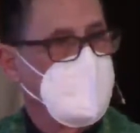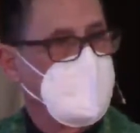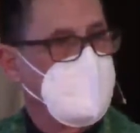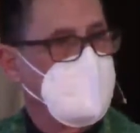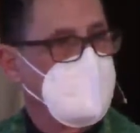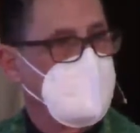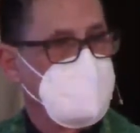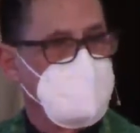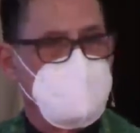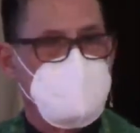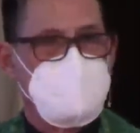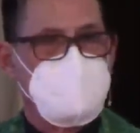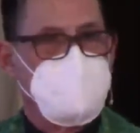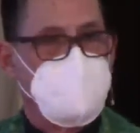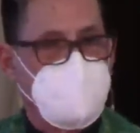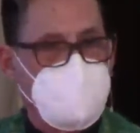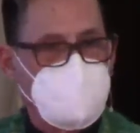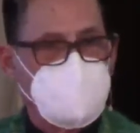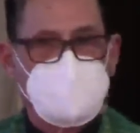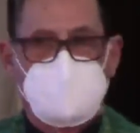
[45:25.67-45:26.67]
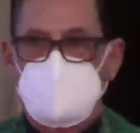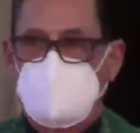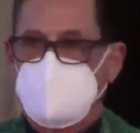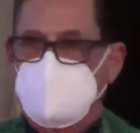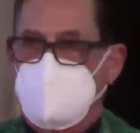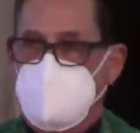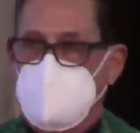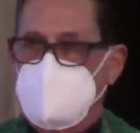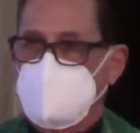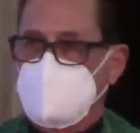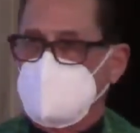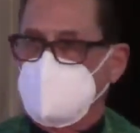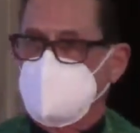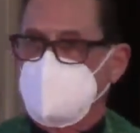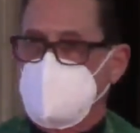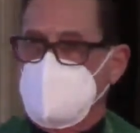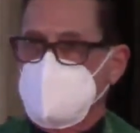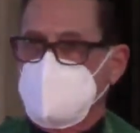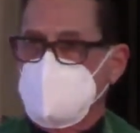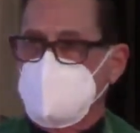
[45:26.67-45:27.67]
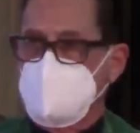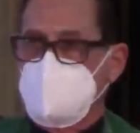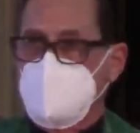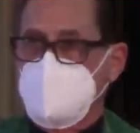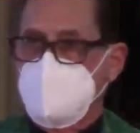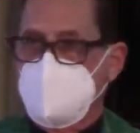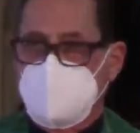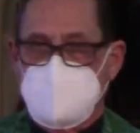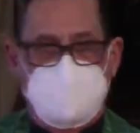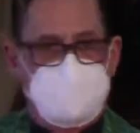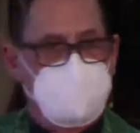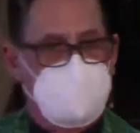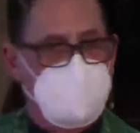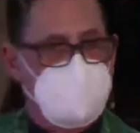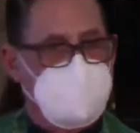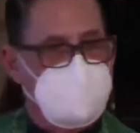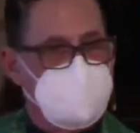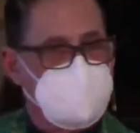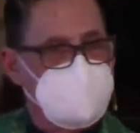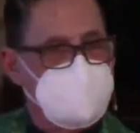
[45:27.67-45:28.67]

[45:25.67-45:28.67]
And it's tearing the fabric of our society apart.